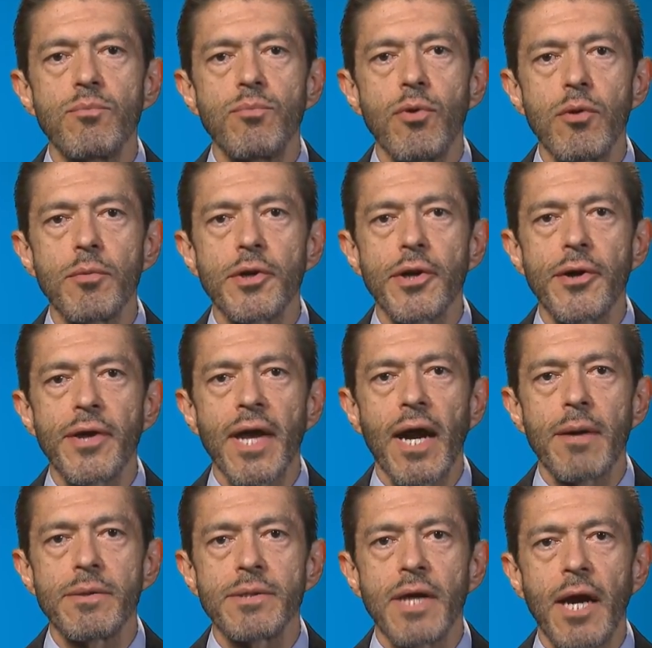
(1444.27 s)
pulmonary
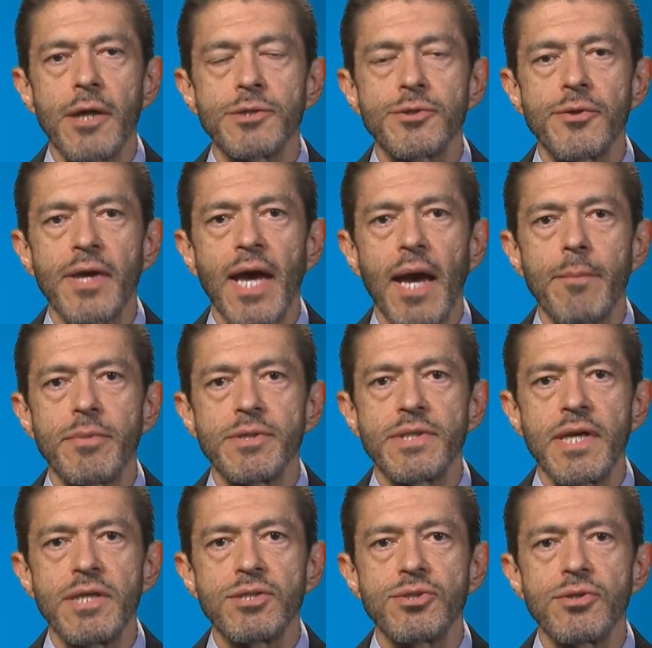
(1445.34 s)
artery
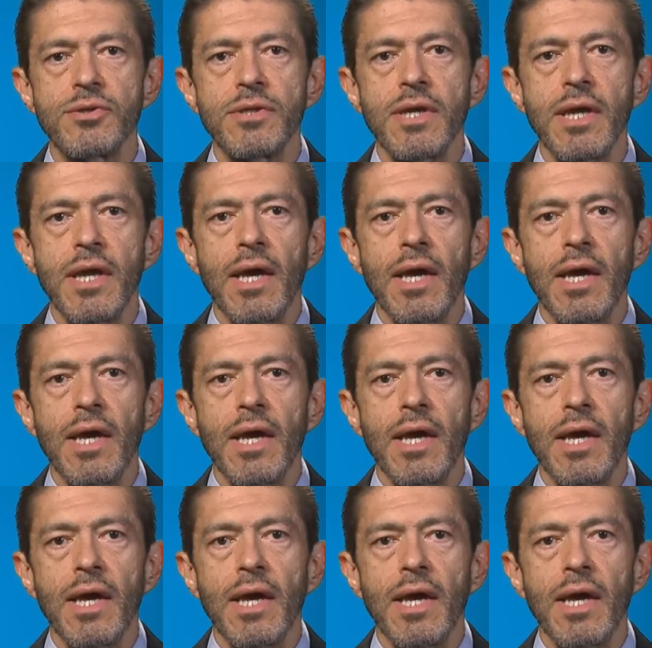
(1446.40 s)
hypertension,